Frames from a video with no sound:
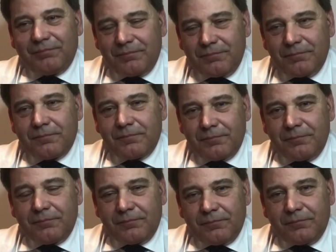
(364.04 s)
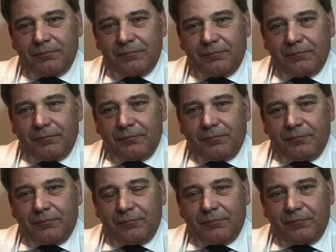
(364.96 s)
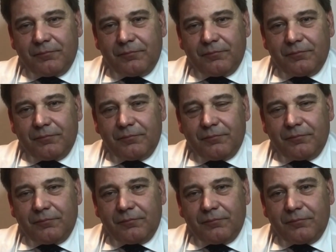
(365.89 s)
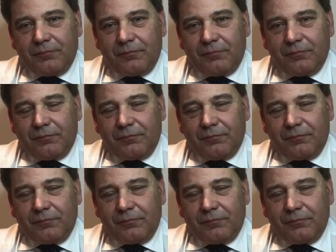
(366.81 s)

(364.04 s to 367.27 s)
[no speech]